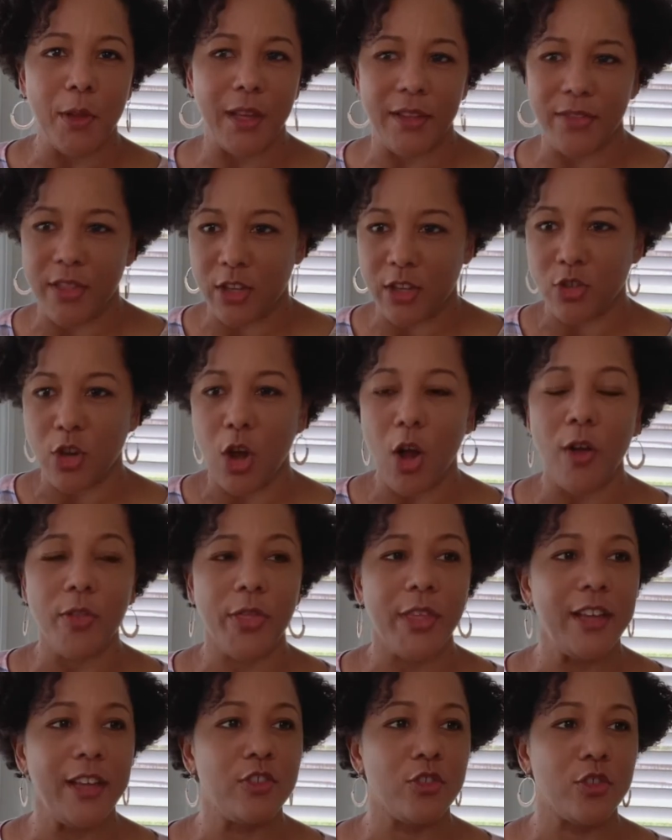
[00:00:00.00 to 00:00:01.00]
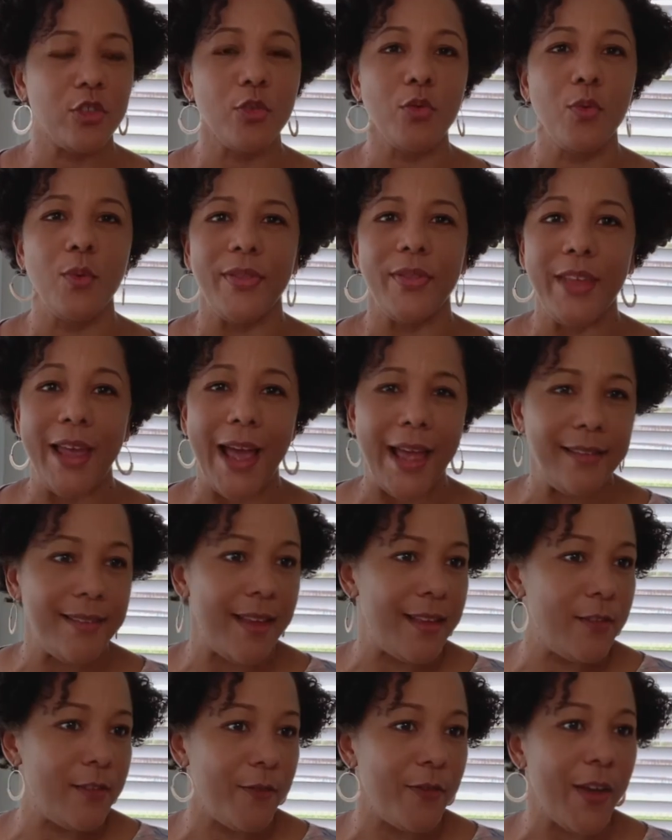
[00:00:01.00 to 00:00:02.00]
and they talk things through, and they
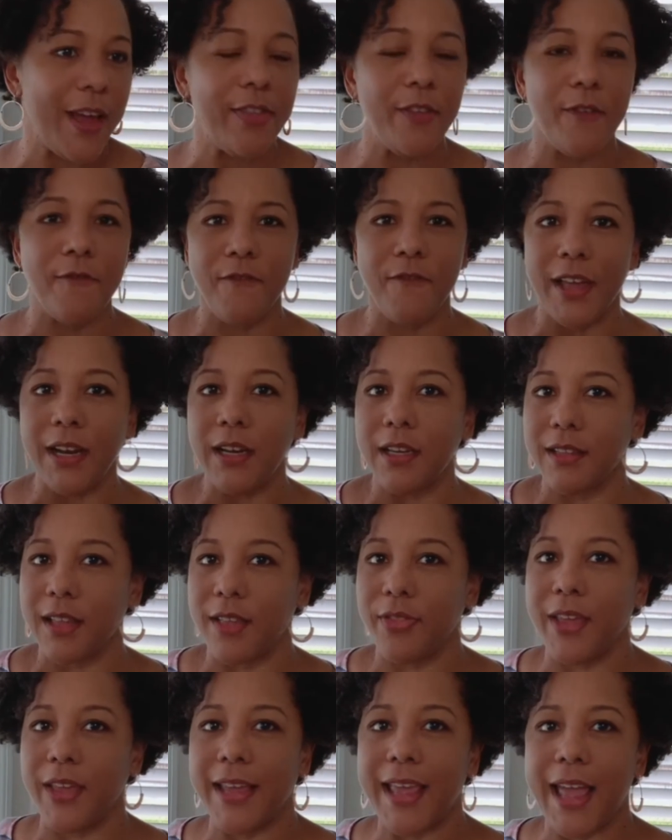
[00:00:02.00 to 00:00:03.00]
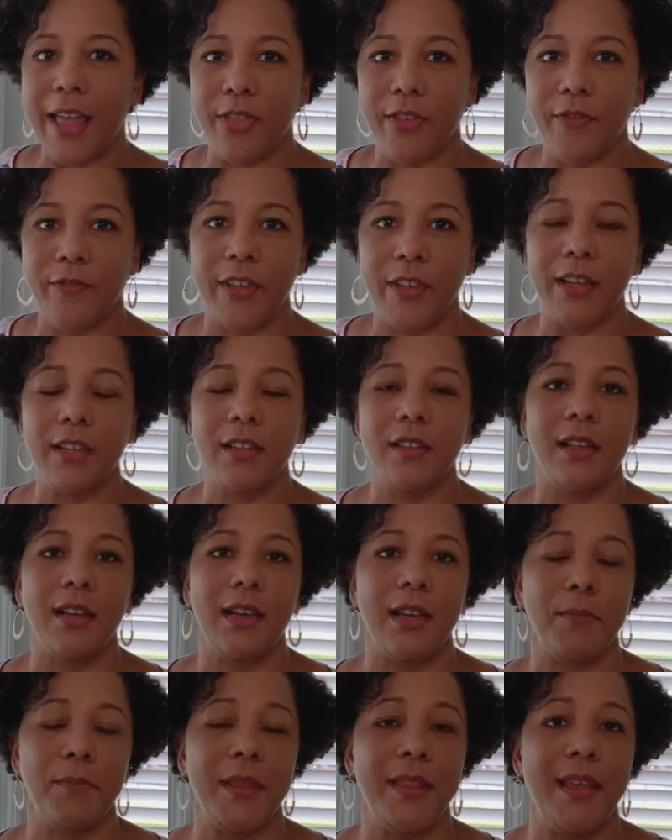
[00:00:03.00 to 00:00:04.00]
identify the villain, and they get the villain
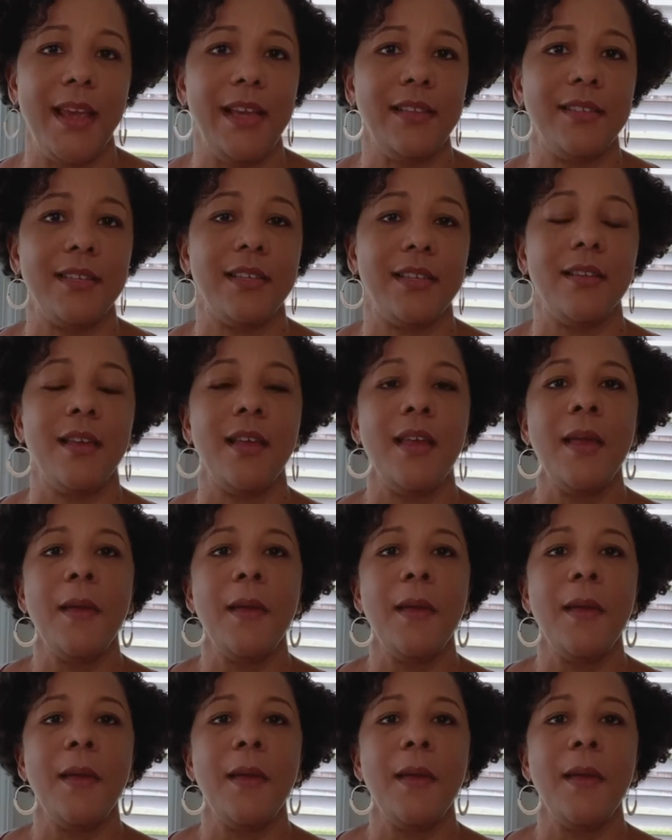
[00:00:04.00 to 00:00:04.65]
eliminated.